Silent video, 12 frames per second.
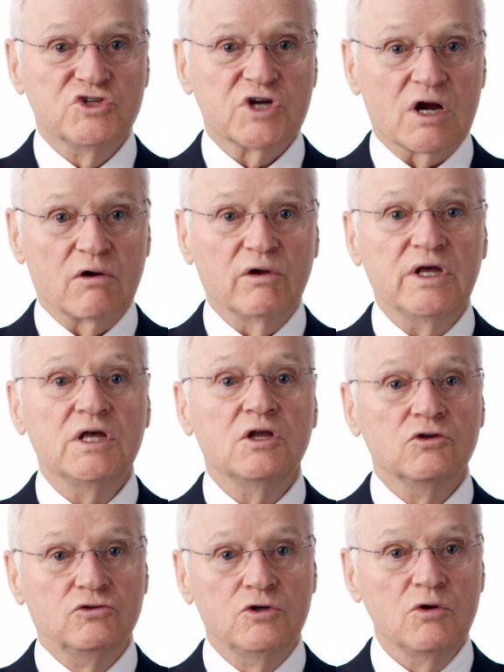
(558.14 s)
generally
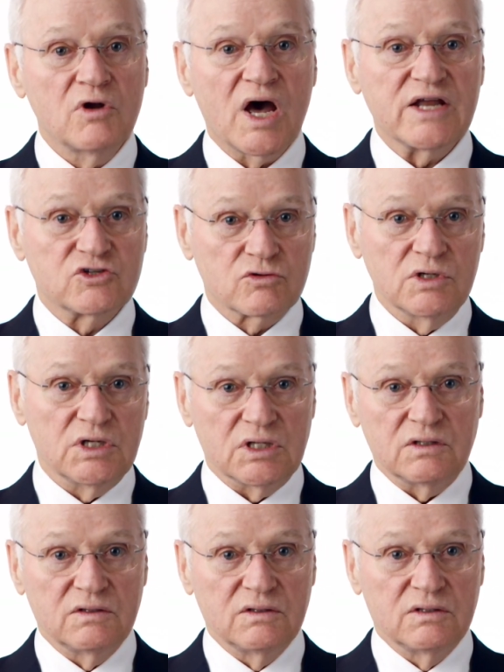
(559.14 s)
do not treat it.
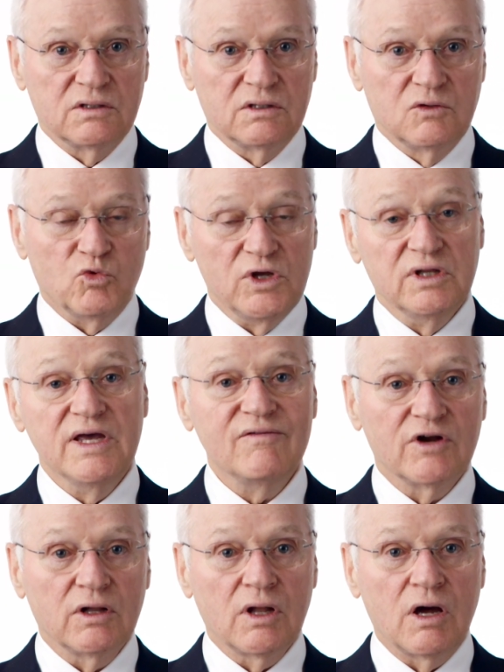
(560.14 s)
We leave
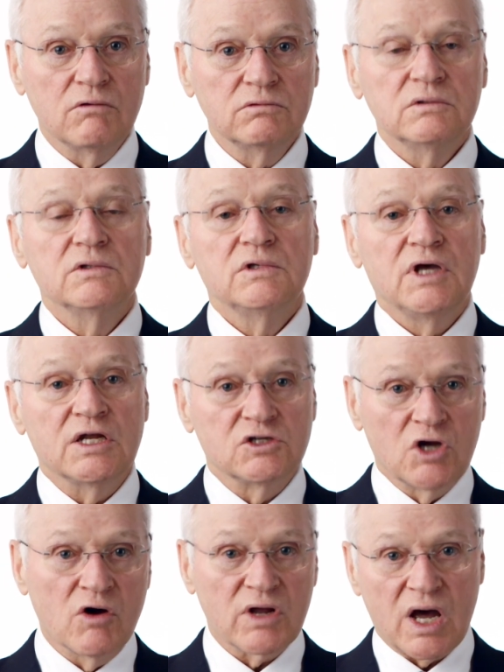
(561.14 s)
it alone and
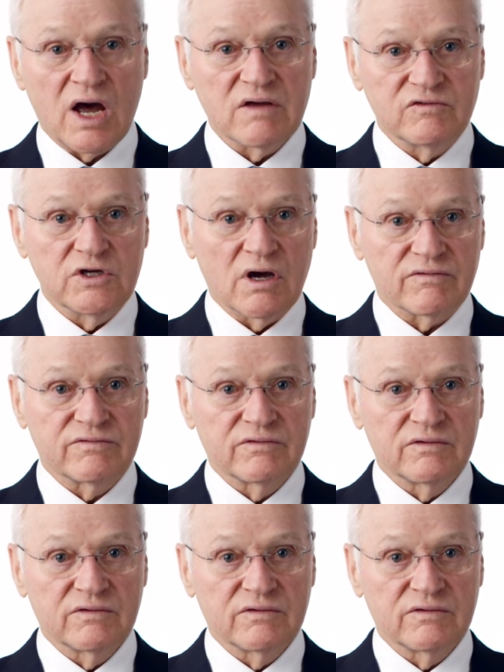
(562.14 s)
go to IVF.